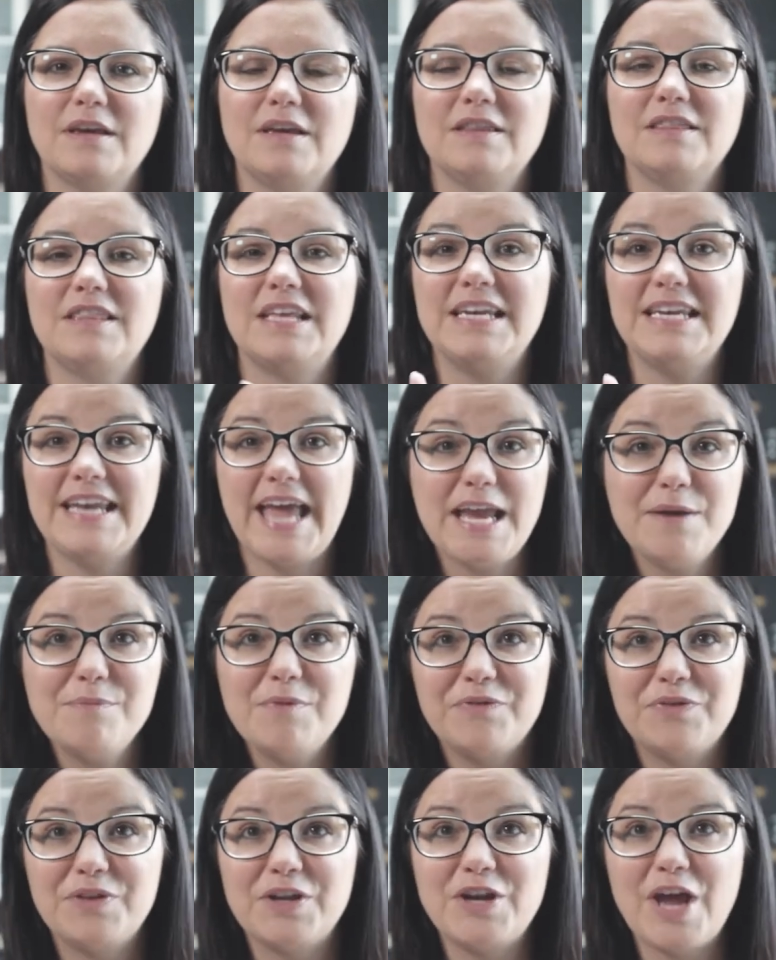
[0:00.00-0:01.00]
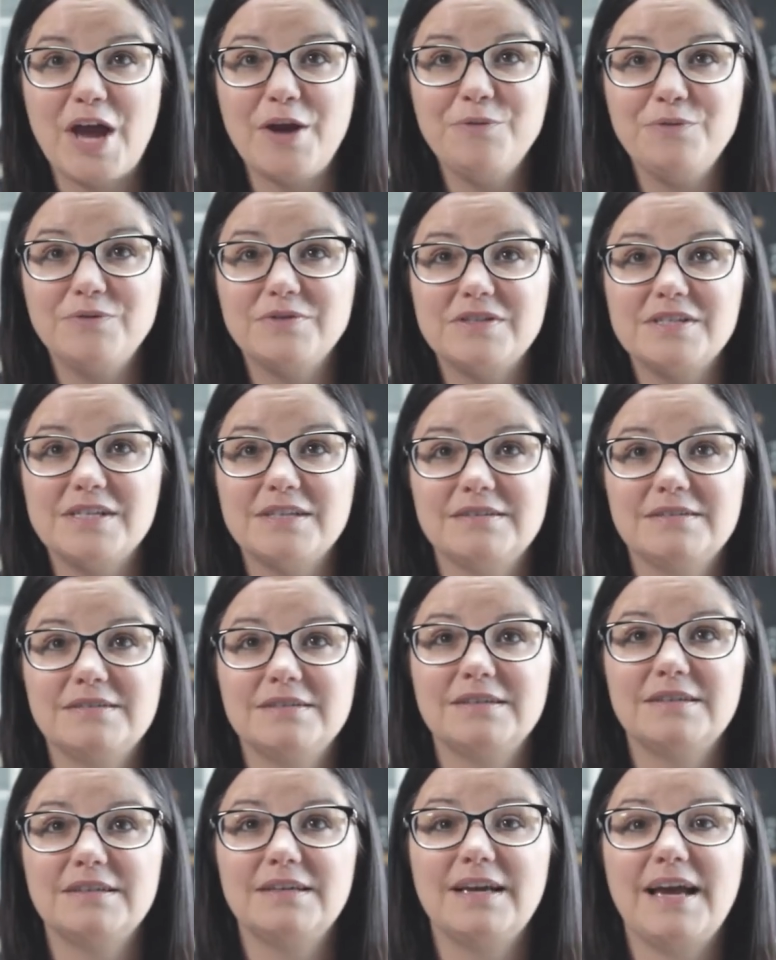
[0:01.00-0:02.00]
the name of the note
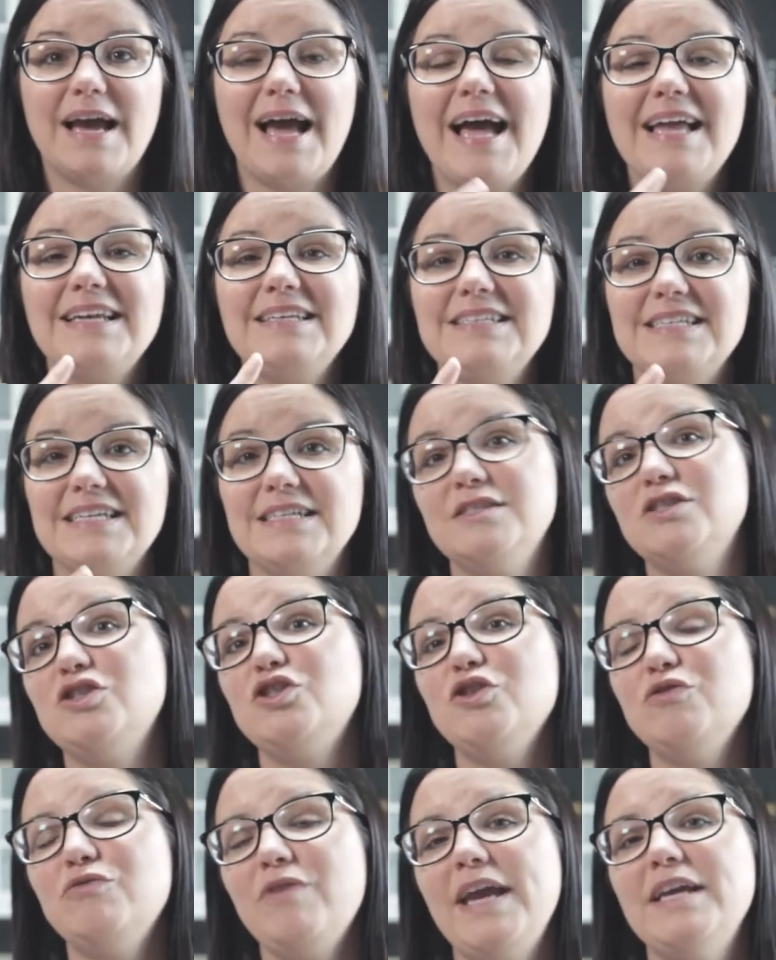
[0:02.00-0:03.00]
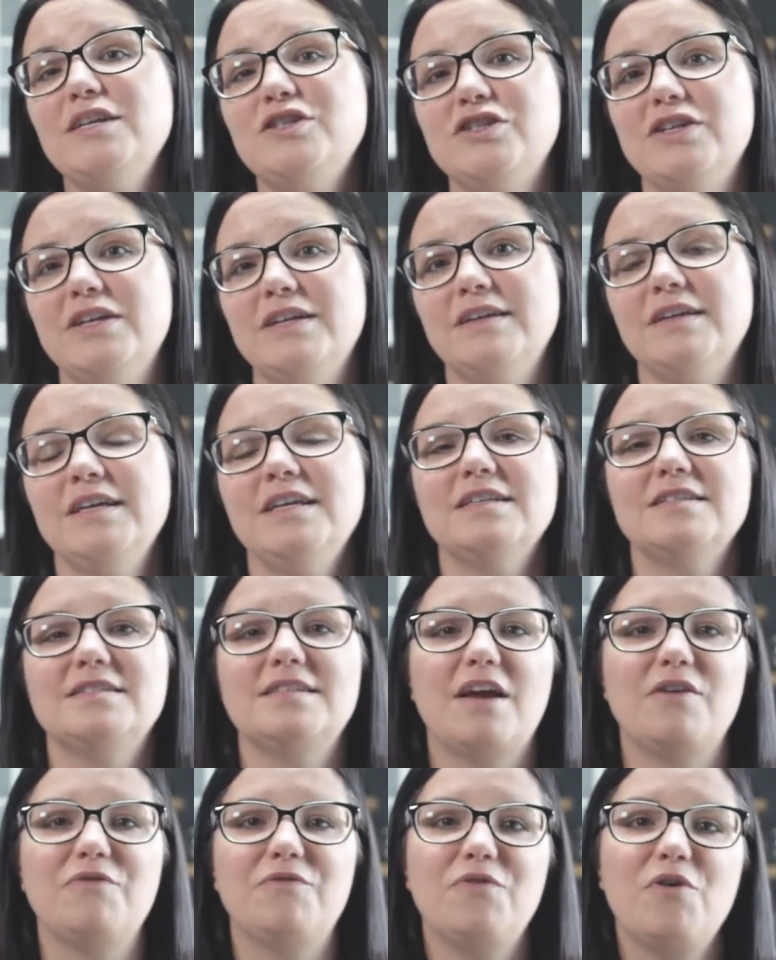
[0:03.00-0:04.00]
and its duration.
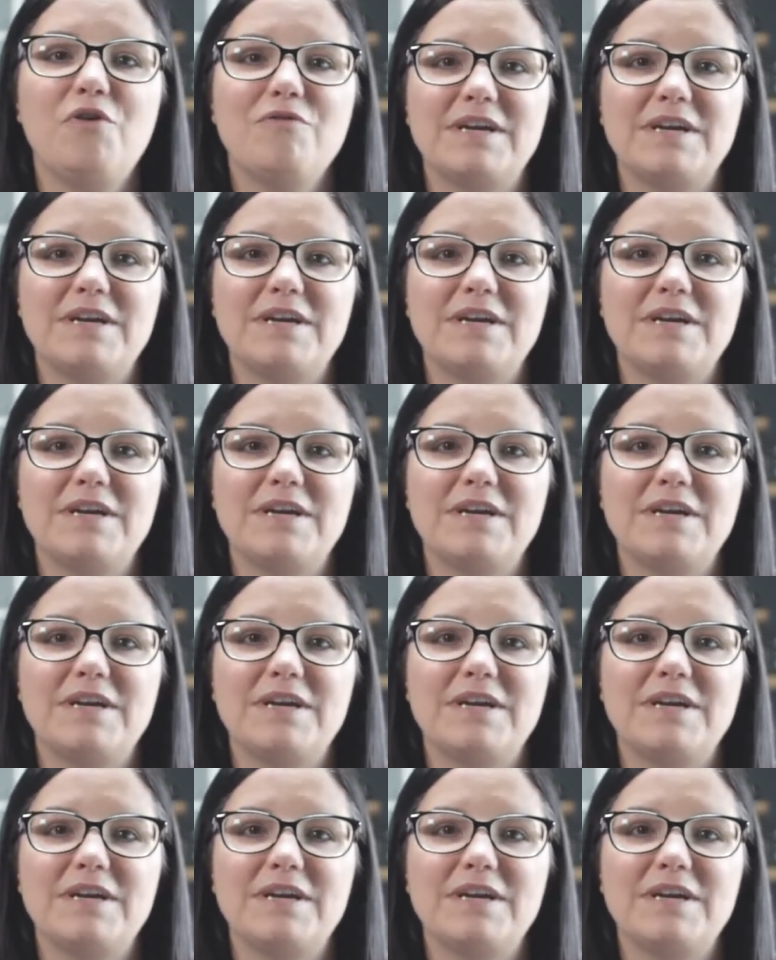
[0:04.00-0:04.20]
So for